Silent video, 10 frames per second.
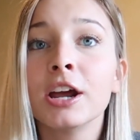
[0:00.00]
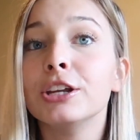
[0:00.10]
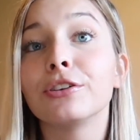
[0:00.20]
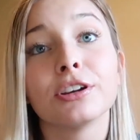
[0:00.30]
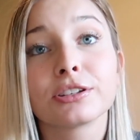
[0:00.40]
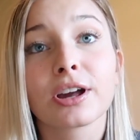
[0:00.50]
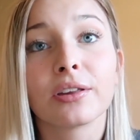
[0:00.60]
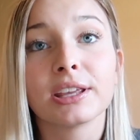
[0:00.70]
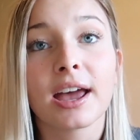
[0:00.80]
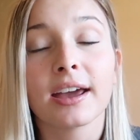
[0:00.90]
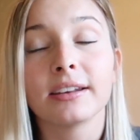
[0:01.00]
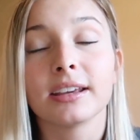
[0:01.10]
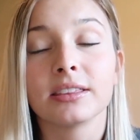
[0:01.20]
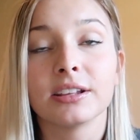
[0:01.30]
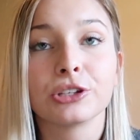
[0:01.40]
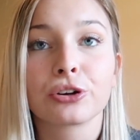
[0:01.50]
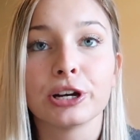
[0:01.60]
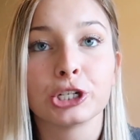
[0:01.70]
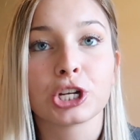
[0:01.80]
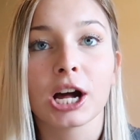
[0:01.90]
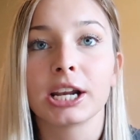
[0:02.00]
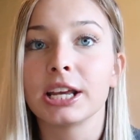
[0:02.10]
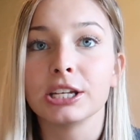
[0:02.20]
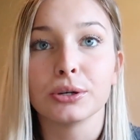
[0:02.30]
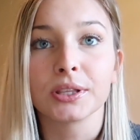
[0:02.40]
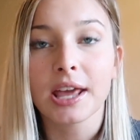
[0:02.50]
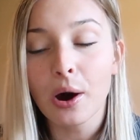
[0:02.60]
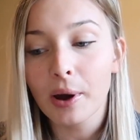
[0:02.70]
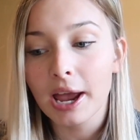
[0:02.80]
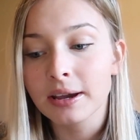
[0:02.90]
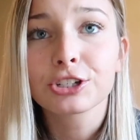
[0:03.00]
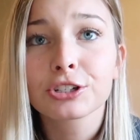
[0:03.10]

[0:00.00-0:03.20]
You can just go to the end and then screenshot it and do it that way.